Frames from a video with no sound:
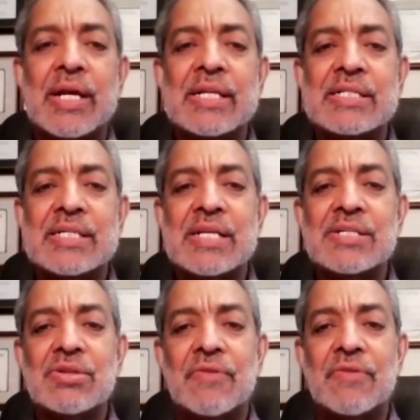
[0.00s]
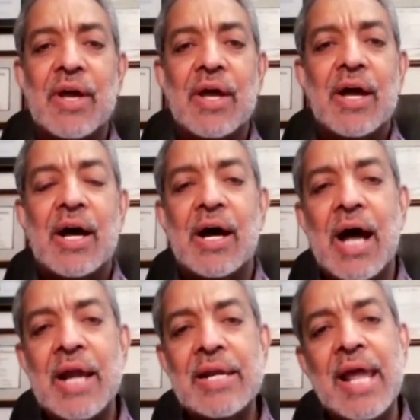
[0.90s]
in the sense of,
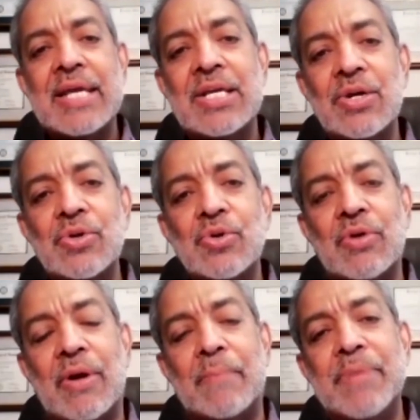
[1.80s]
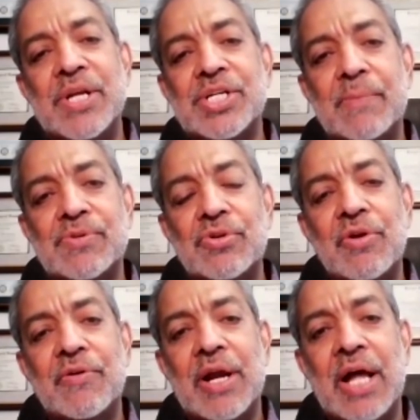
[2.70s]
unlike you're a bishop, so
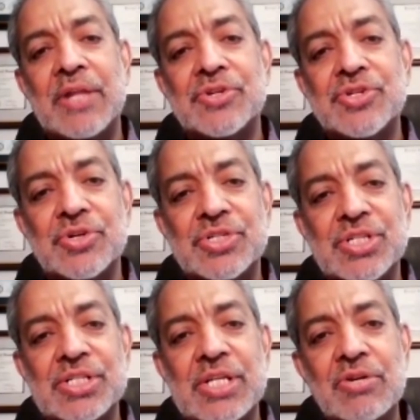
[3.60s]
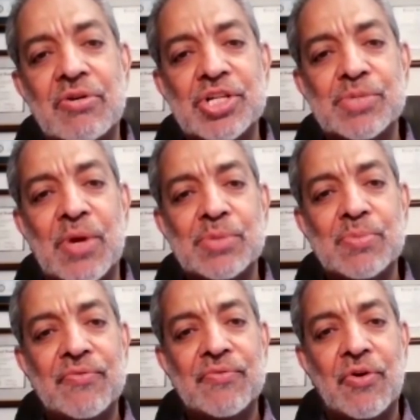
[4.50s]
you've got other churches that you're
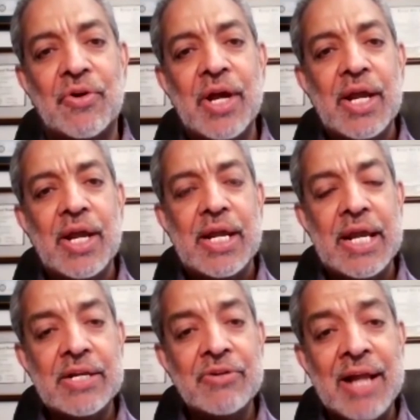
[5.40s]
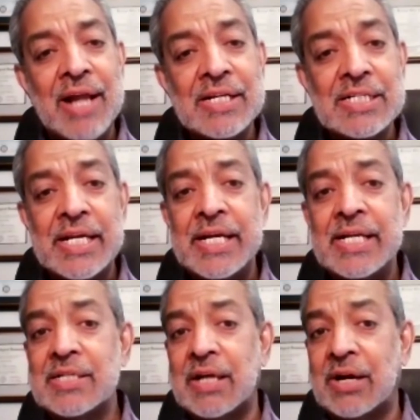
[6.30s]
responsible for in United
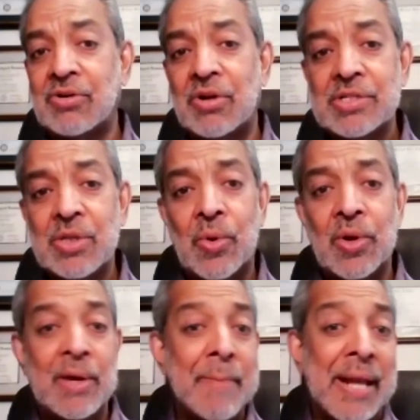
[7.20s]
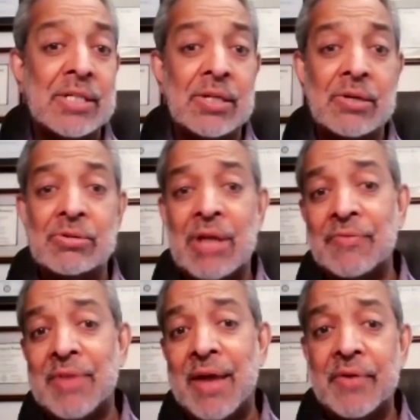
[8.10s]
States, across the world, in Mexico,
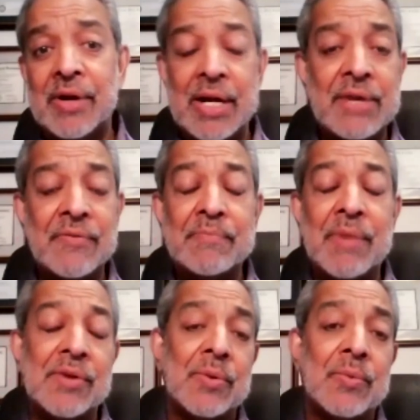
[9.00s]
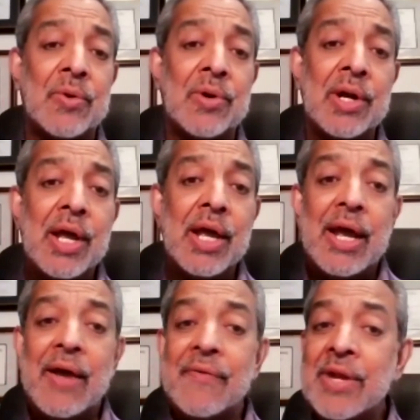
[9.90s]
South Africa, and different parts of the world.
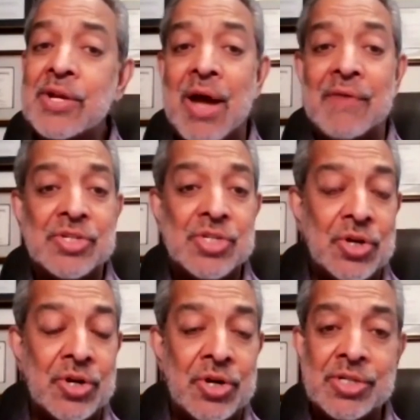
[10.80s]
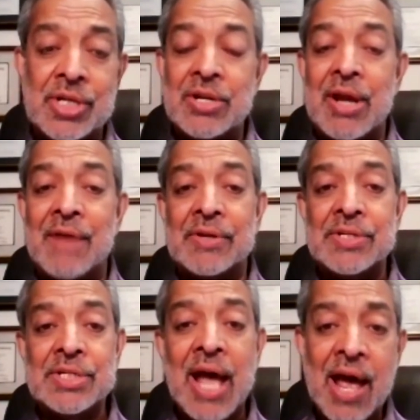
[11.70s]
And then you have a church, and you have a
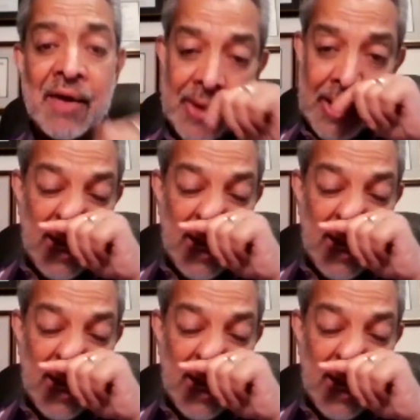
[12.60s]
staff.